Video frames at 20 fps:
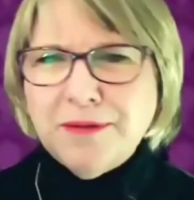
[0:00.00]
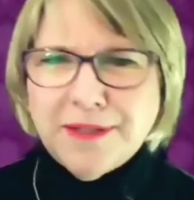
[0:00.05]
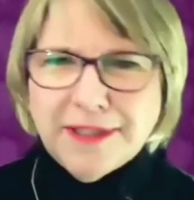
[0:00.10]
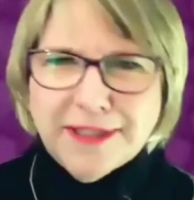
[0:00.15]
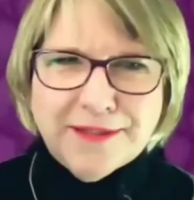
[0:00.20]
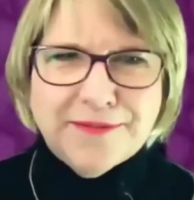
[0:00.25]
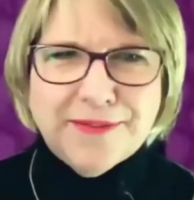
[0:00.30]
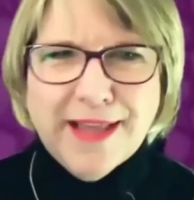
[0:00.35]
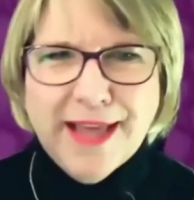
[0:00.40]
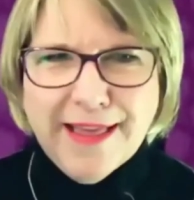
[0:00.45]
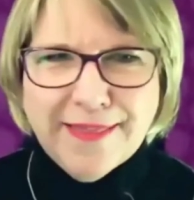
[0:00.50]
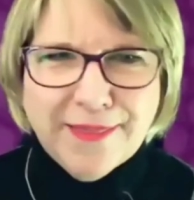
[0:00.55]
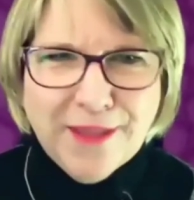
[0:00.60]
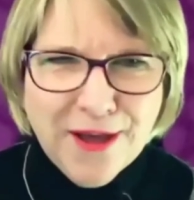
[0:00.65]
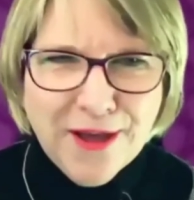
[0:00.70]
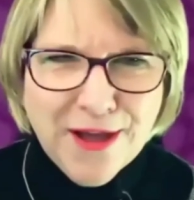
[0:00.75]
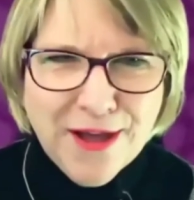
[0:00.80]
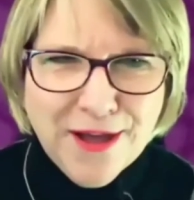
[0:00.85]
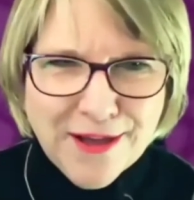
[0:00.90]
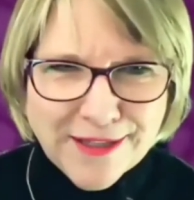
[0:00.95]
live that
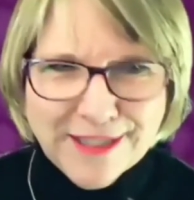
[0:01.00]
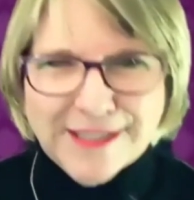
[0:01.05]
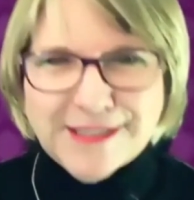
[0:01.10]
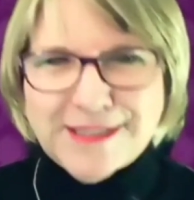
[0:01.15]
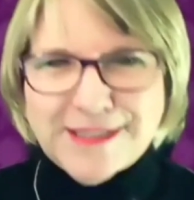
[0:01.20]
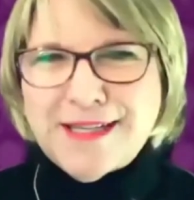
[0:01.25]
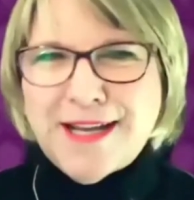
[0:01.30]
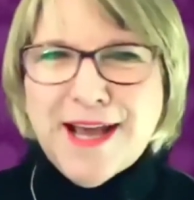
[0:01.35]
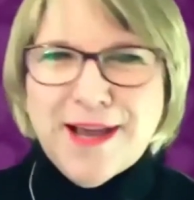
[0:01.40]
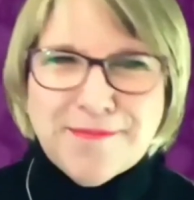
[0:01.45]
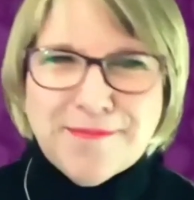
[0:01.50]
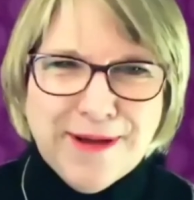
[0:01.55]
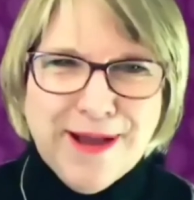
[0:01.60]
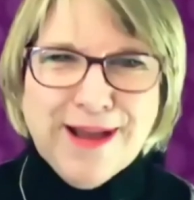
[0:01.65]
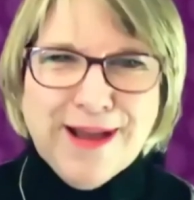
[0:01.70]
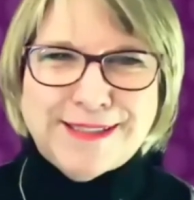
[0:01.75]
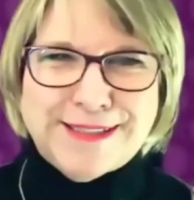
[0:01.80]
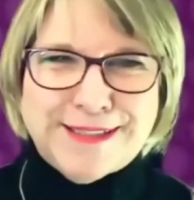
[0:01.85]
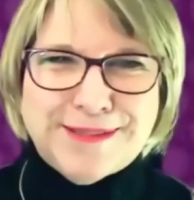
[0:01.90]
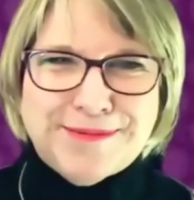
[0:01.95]
long. It's not
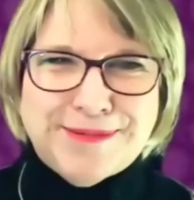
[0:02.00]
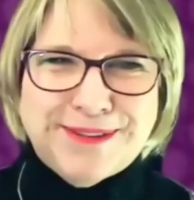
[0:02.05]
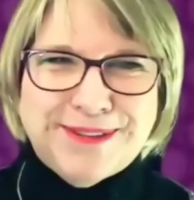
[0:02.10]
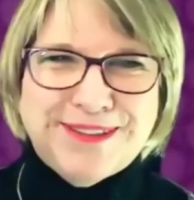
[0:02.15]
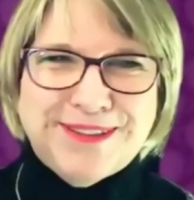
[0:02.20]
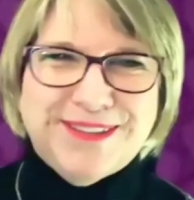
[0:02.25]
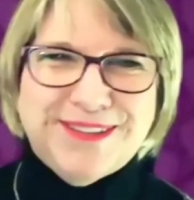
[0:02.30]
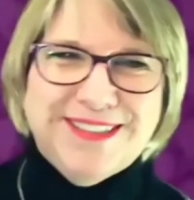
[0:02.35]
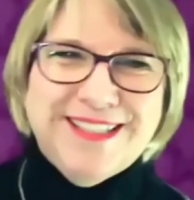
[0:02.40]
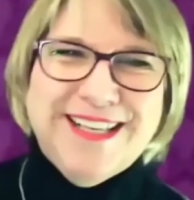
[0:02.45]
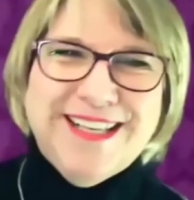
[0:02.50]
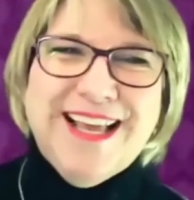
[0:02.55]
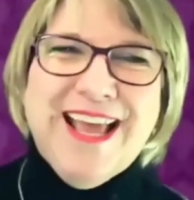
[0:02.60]
possible.